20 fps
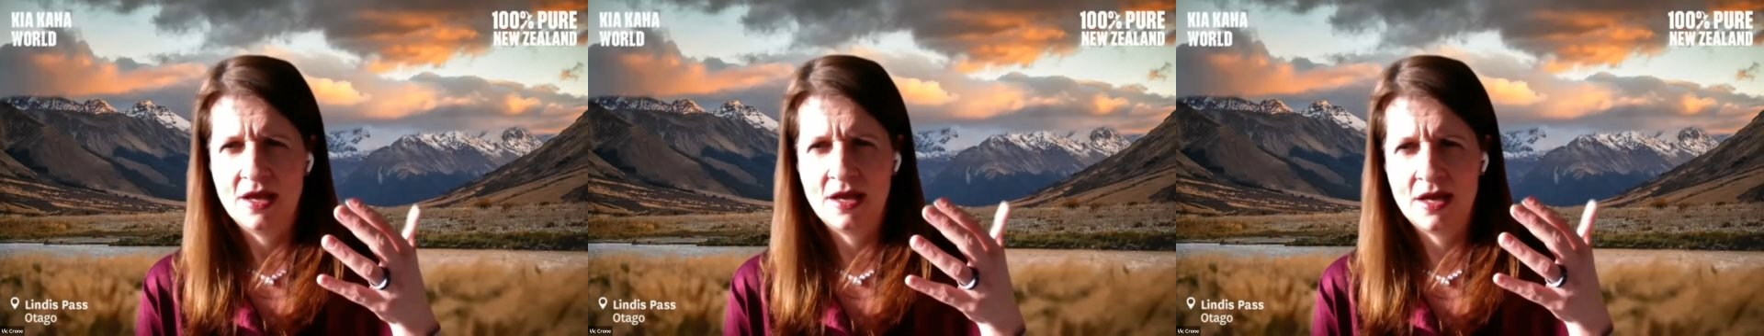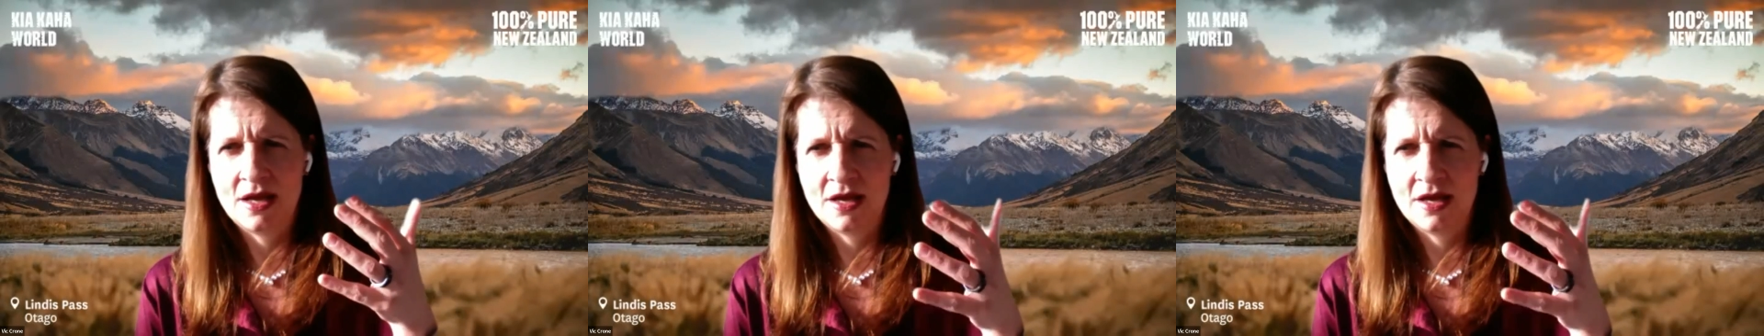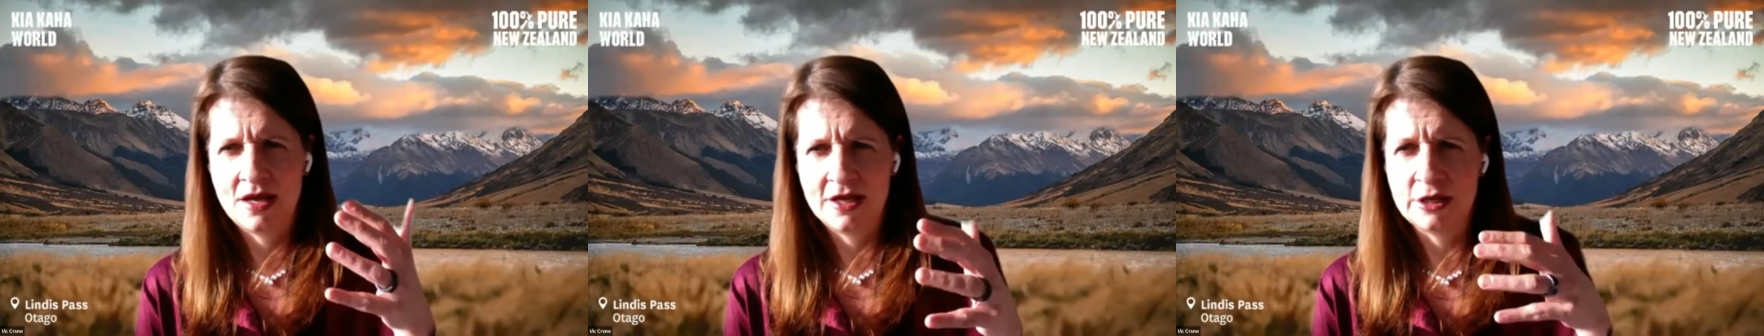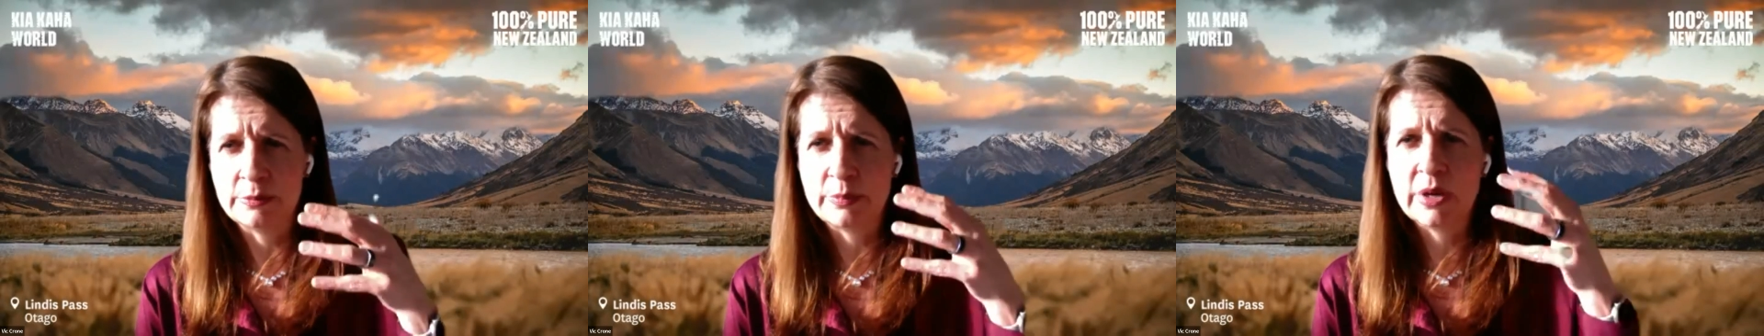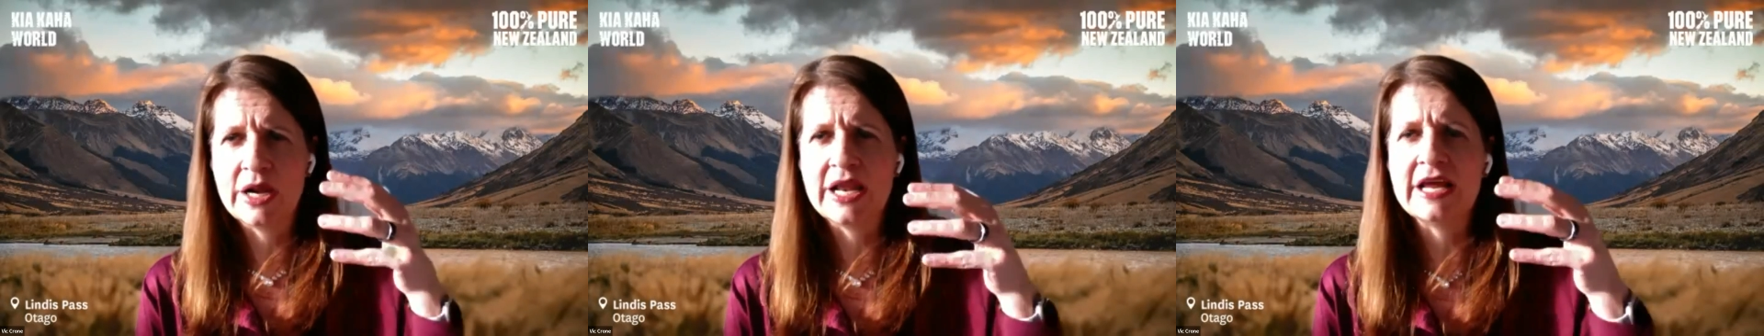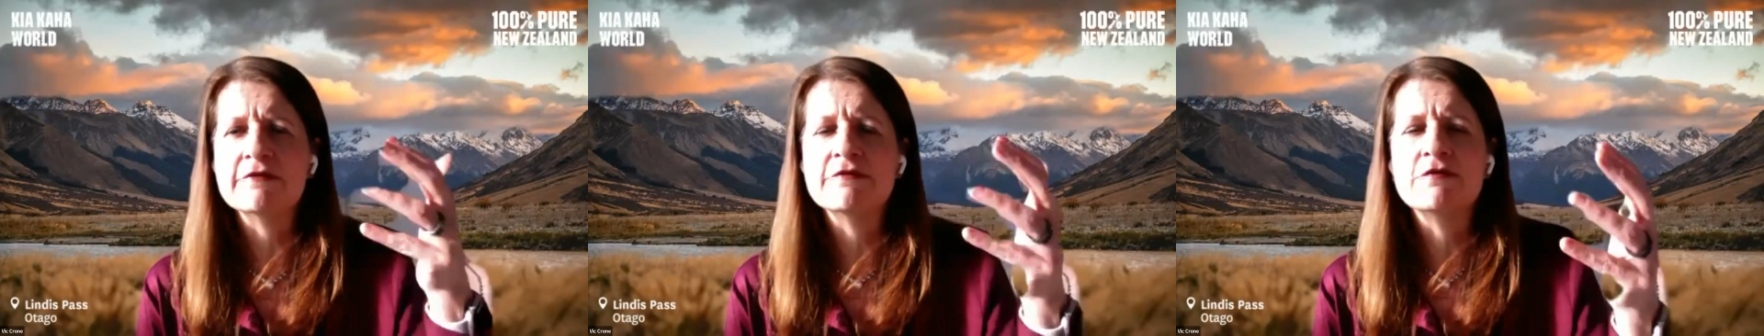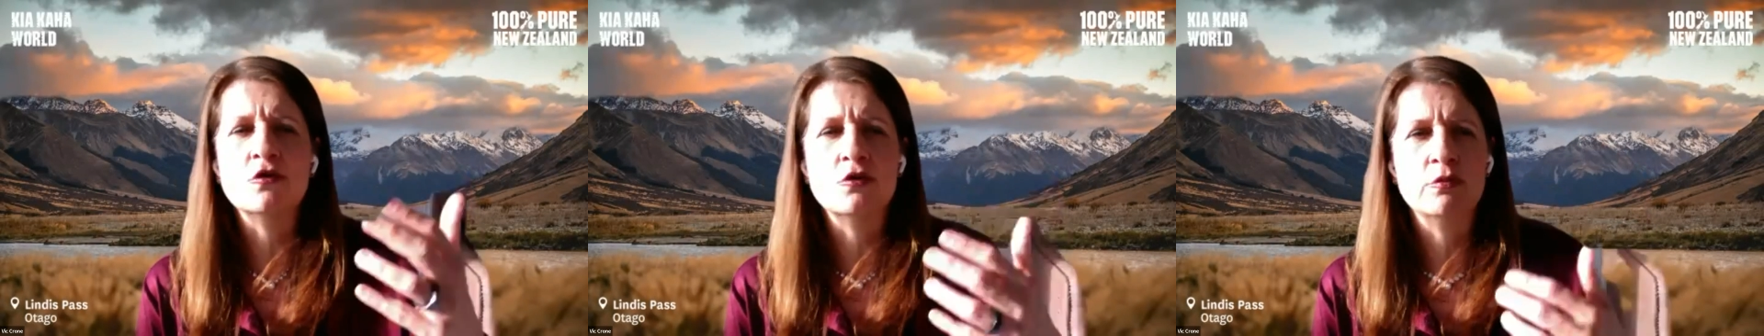in
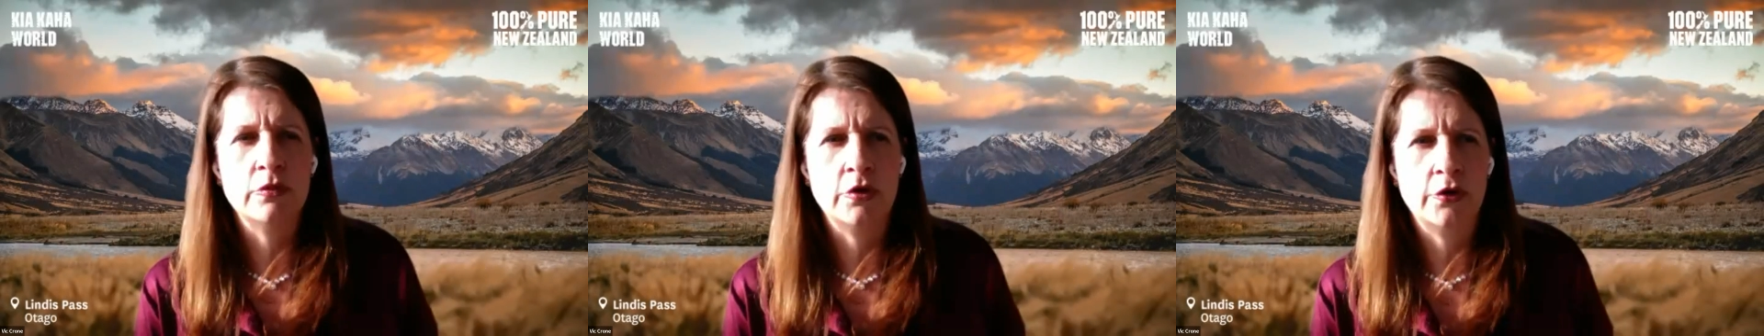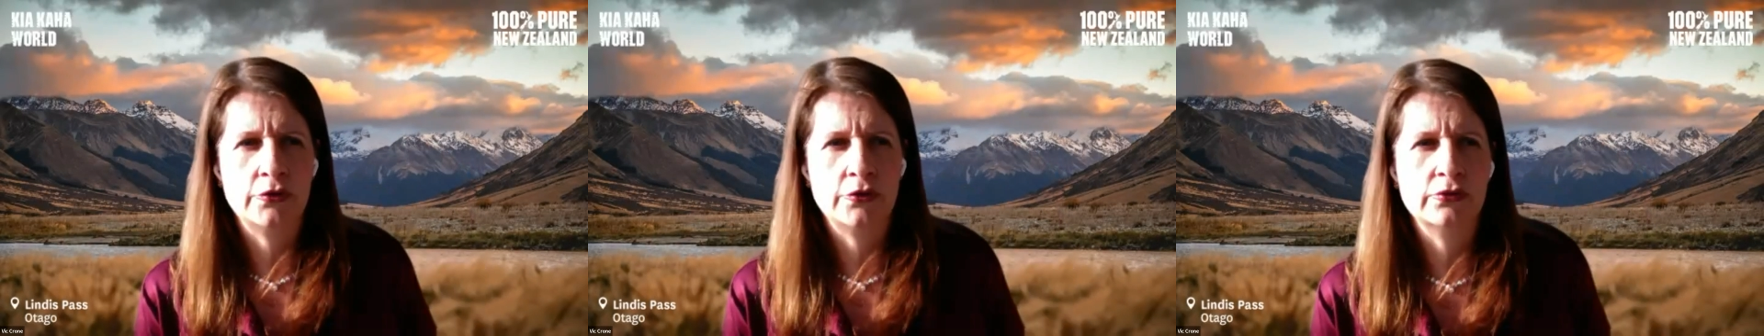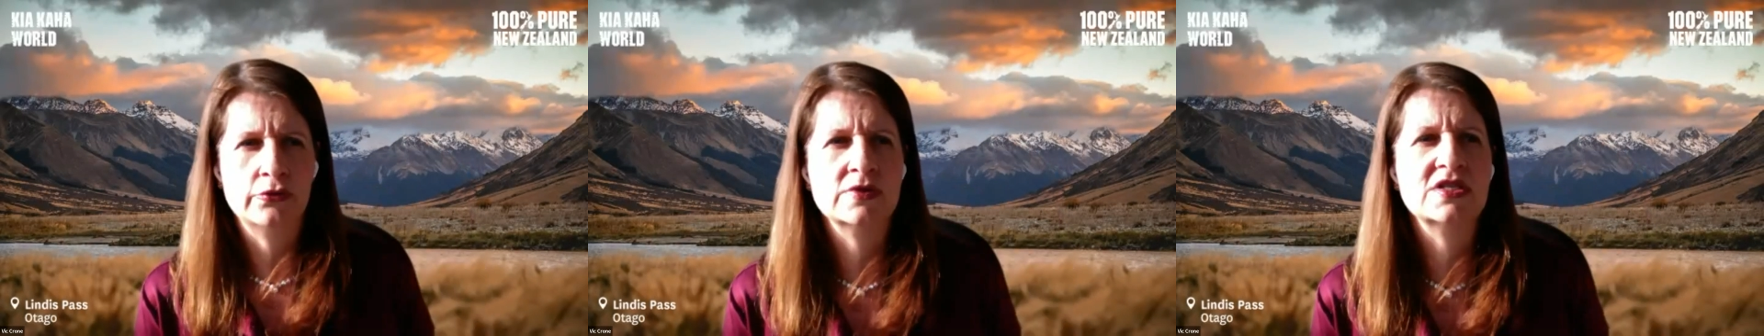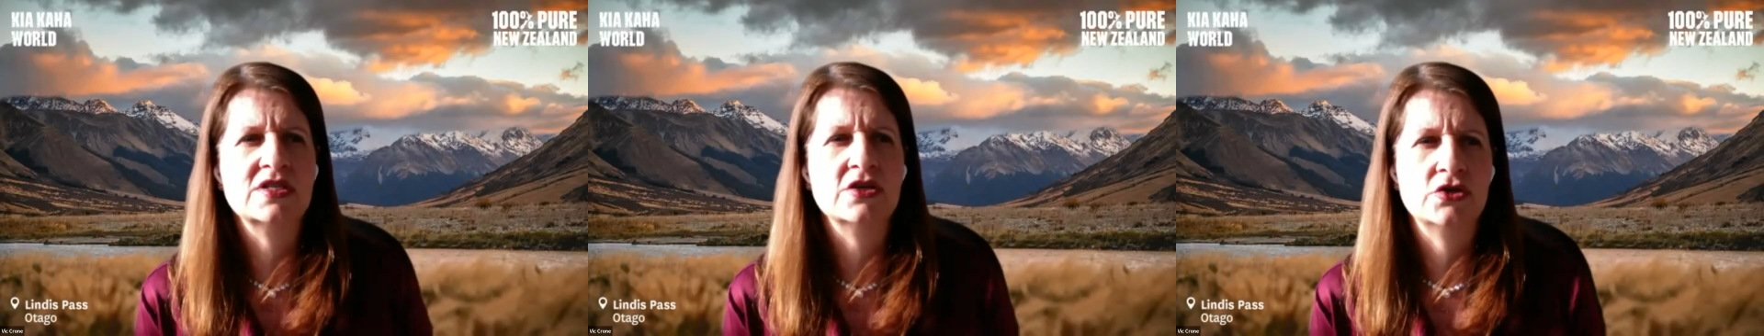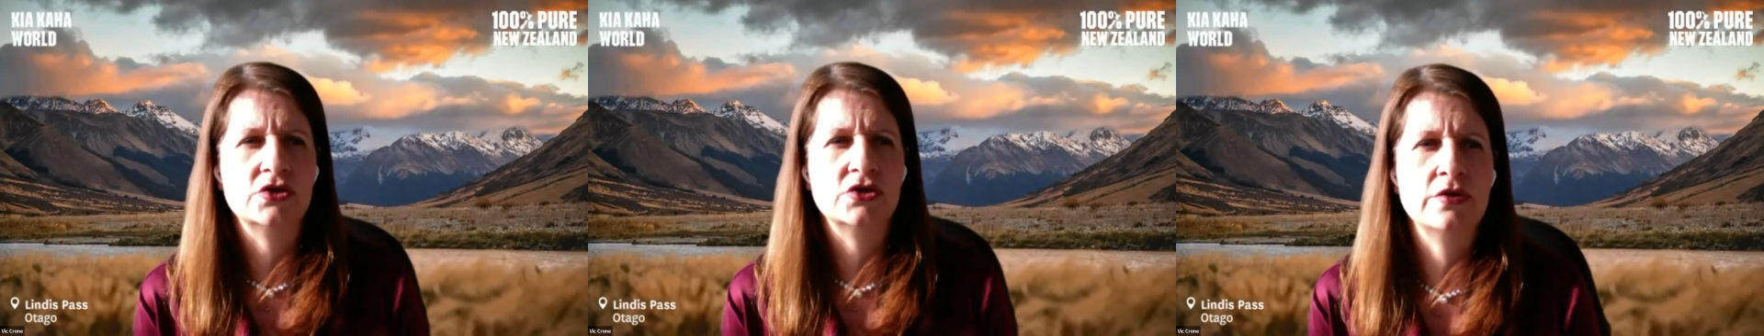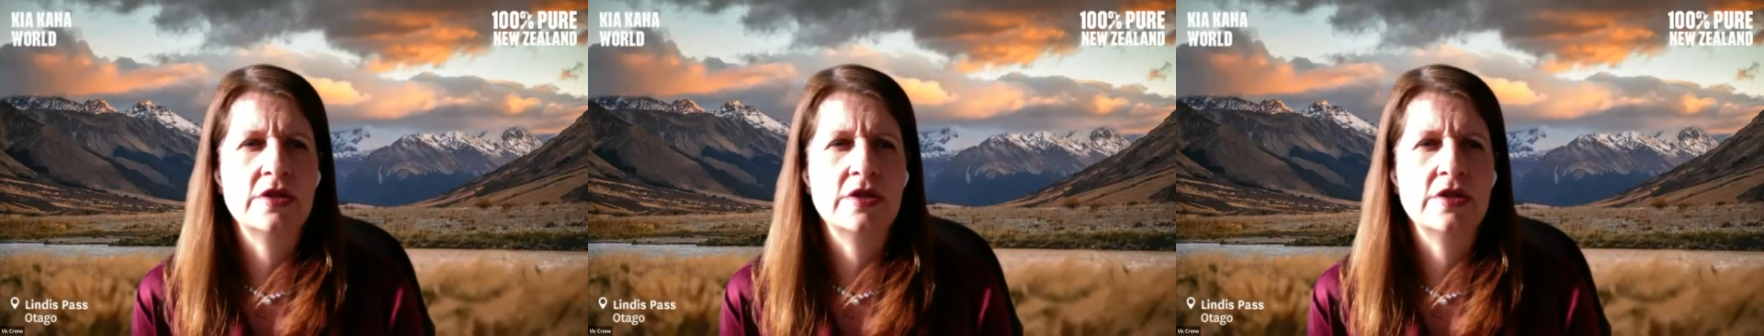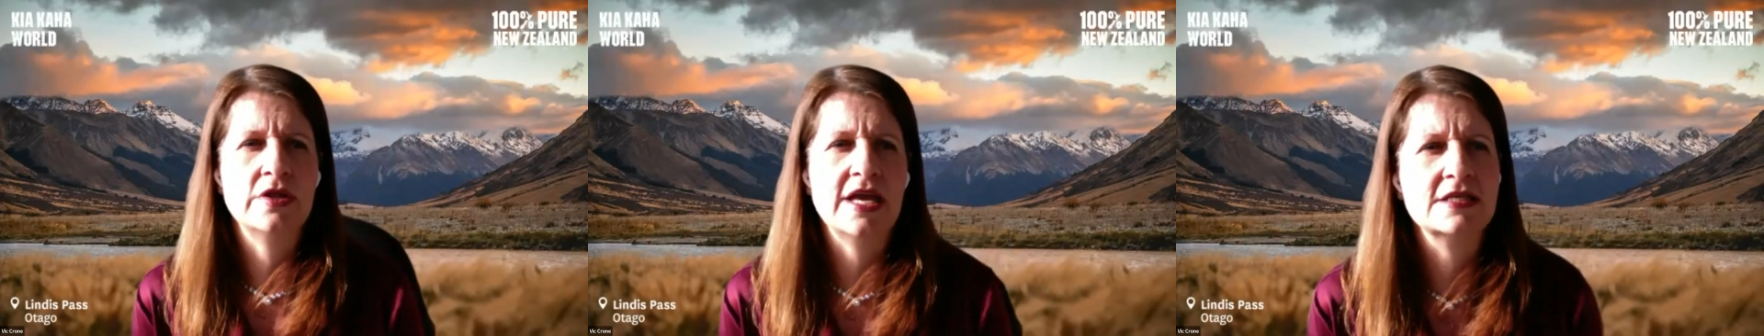platform models to
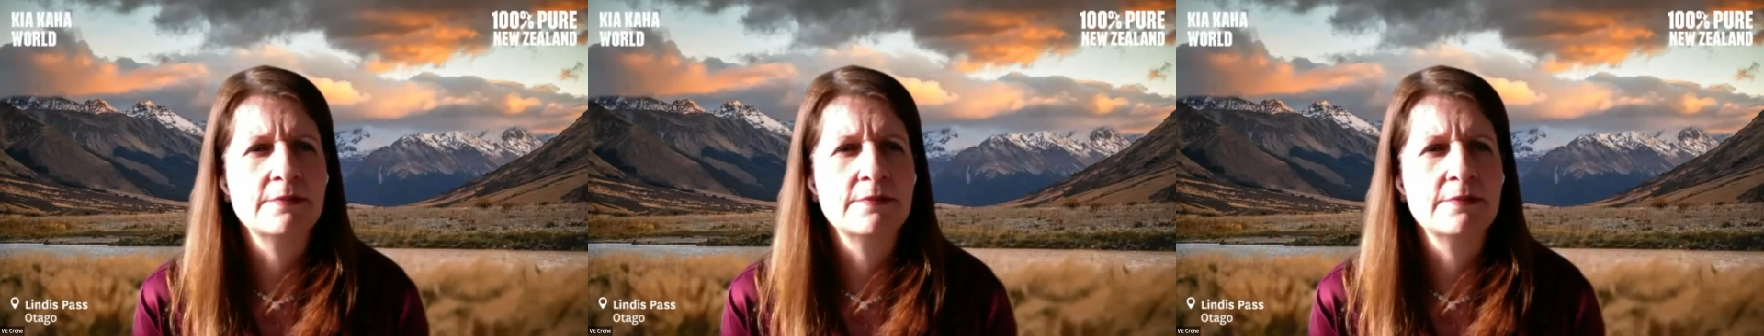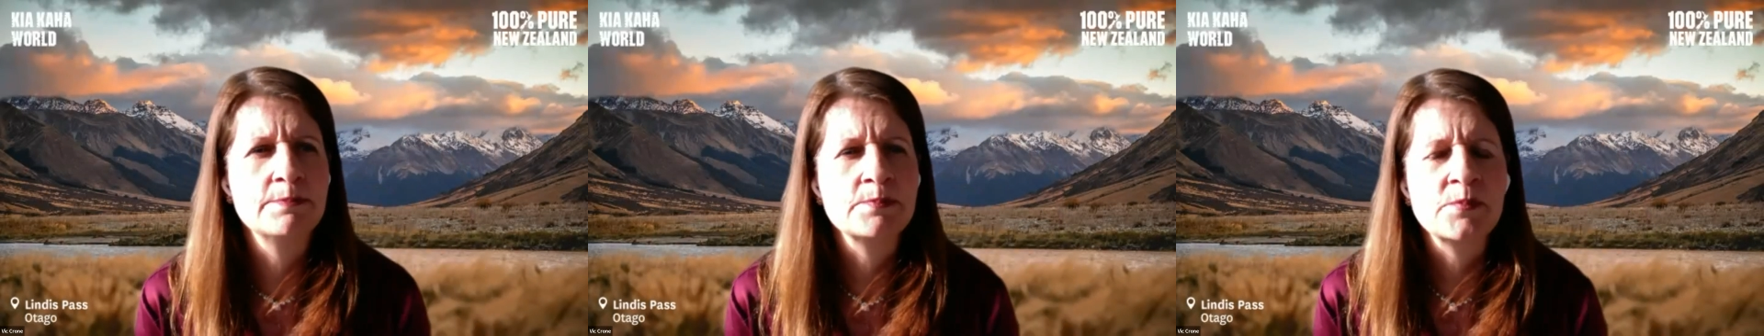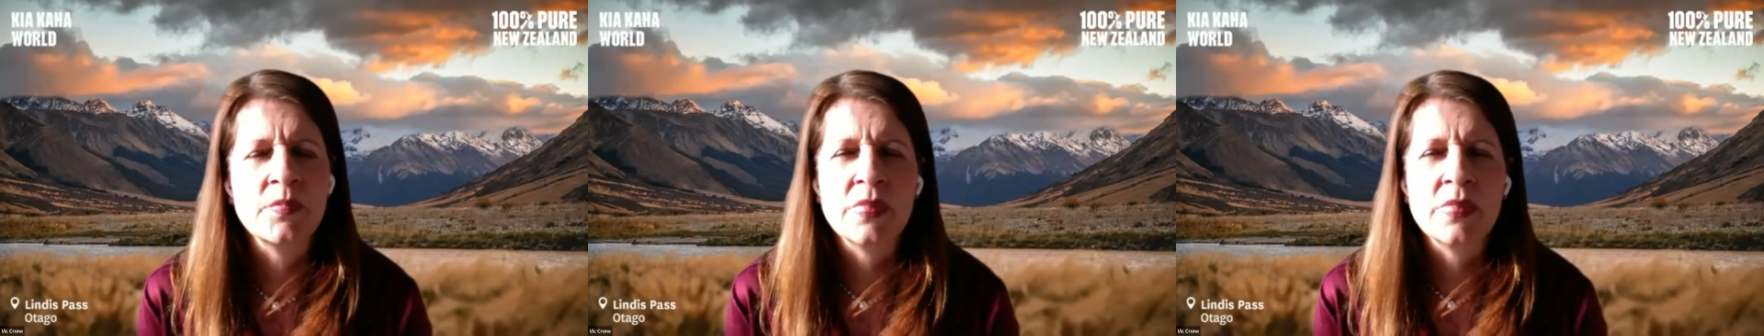do that.